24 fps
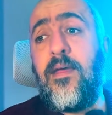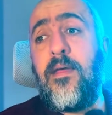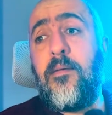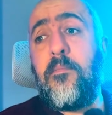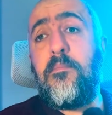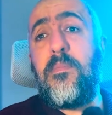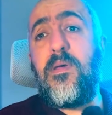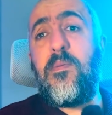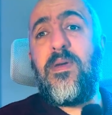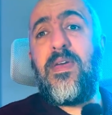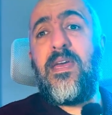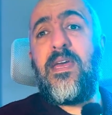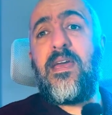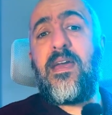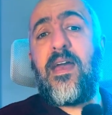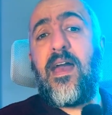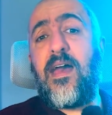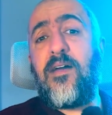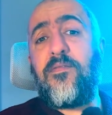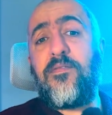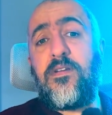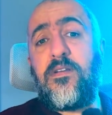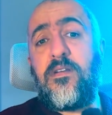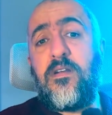Maybe
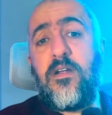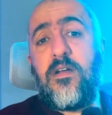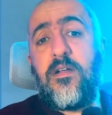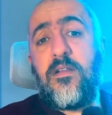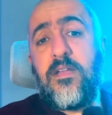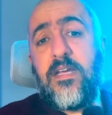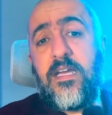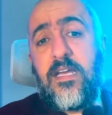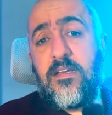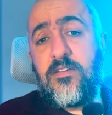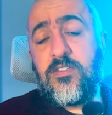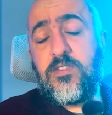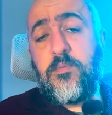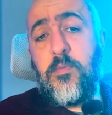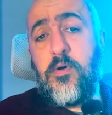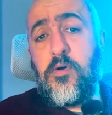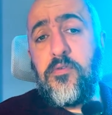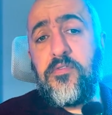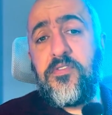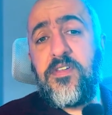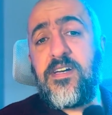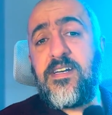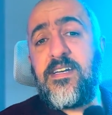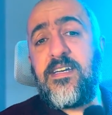having like small
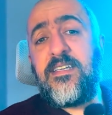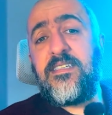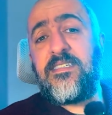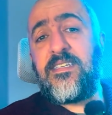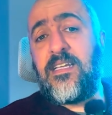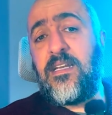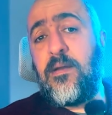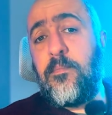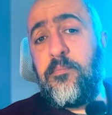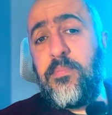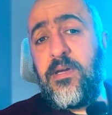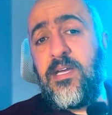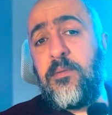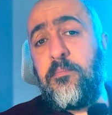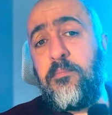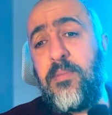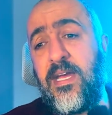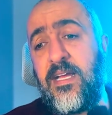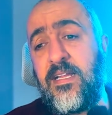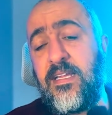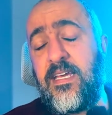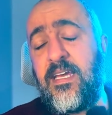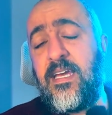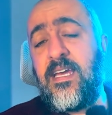thighs and a big
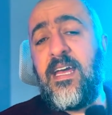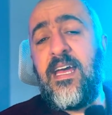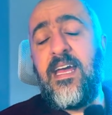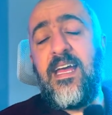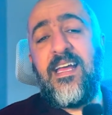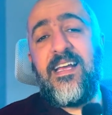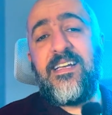belly